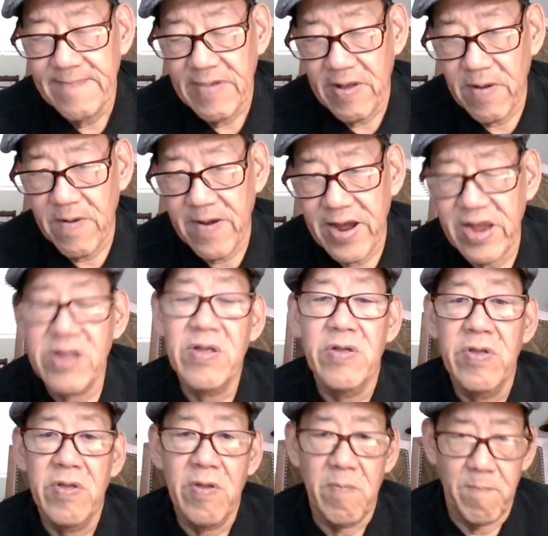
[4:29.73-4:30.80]
All right?
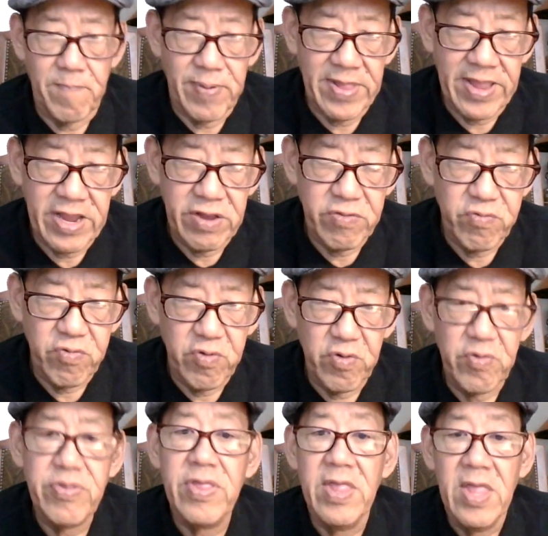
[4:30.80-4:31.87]
Plain
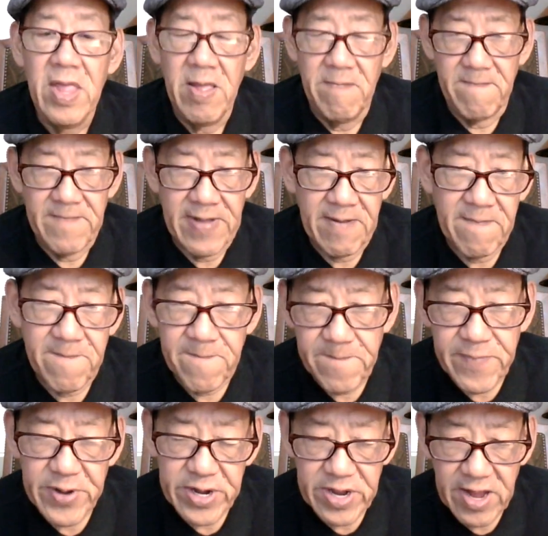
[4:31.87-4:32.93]
truth, my
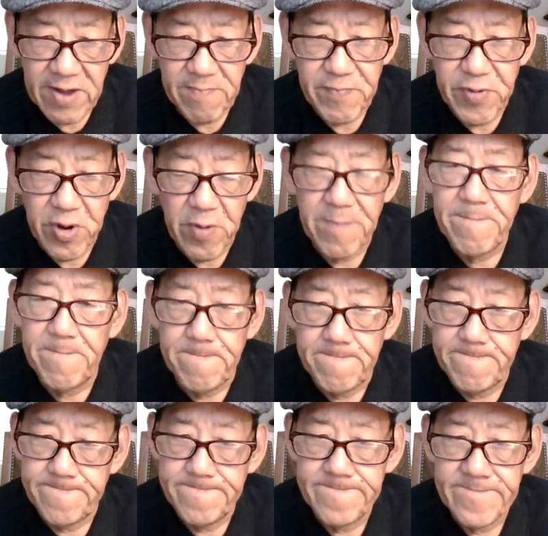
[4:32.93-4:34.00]
foot up your,
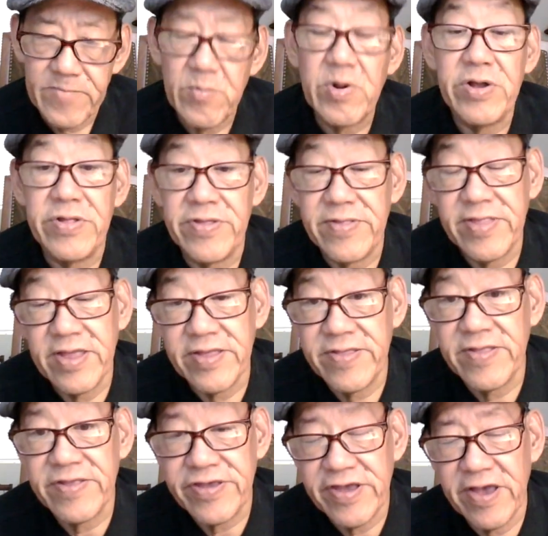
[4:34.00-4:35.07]
where the
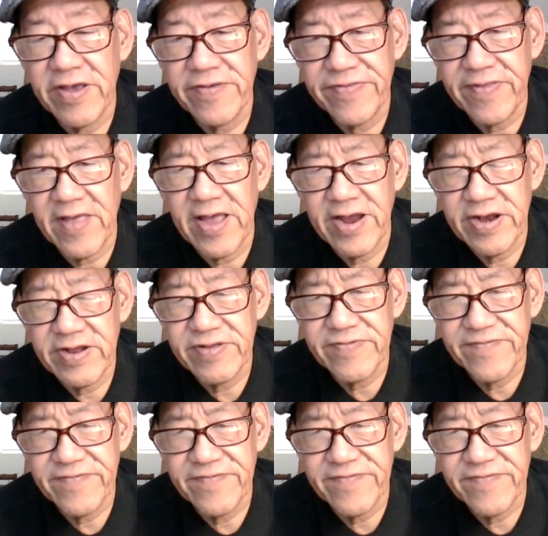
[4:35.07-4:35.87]
doesn't shine, sun